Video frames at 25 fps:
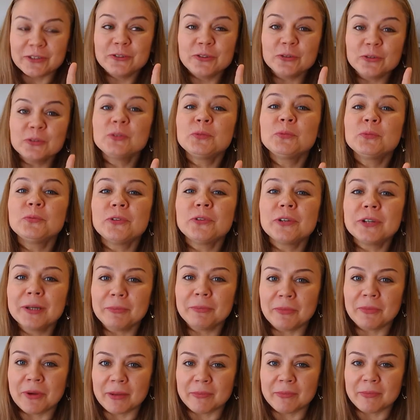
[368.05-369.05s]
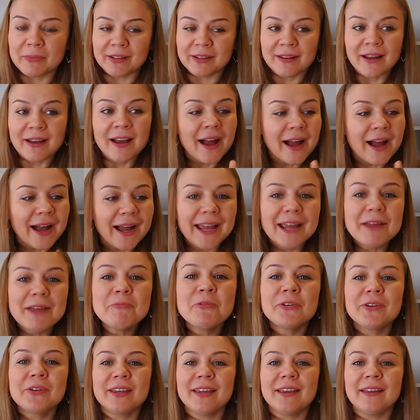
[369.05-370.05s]
Don't worry, mommy. I'm
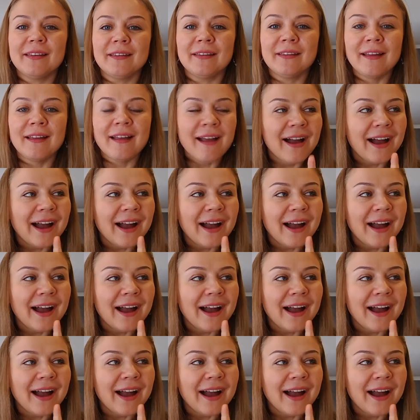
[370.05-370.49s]
okay.